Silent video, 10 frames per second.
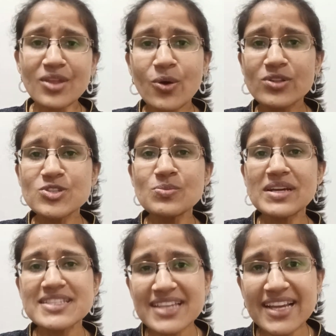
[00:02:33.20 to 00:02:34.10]
Also,
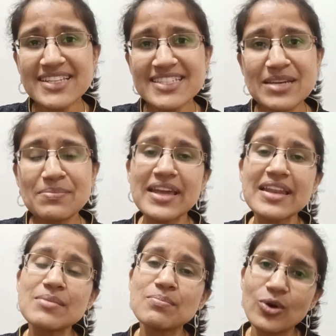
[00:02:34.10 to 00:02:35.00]
my second tip, and
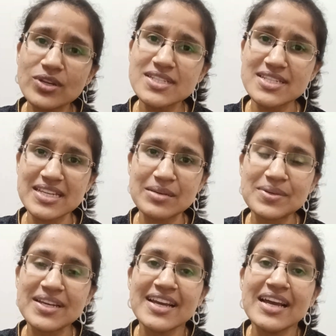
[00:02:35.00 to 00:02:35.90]
an important tip,
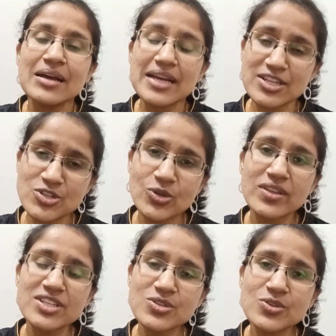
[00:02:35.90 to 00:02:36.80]
ensure
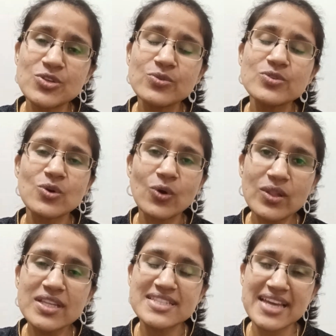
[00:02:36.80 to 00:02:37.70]
that you use
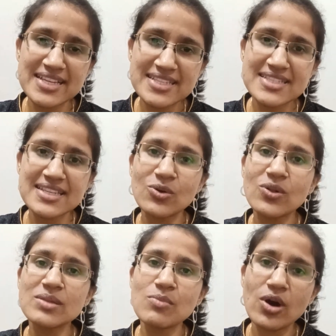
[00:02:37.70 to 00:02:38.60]
all the tests and all
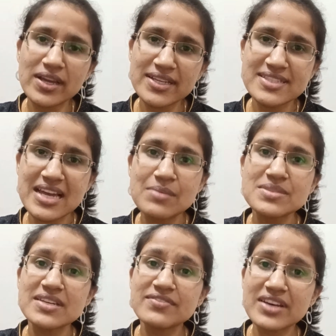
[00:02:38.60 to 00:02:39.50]
the mock exams
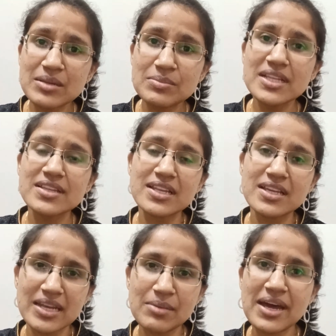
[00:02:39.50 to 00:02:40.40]
available in the
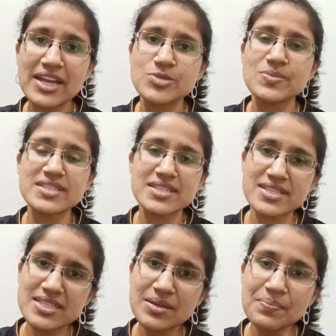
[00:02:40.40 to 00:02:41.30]
learning management
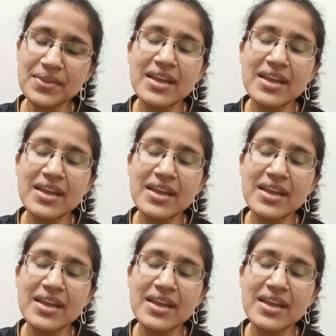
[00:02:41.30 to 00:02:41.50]
system.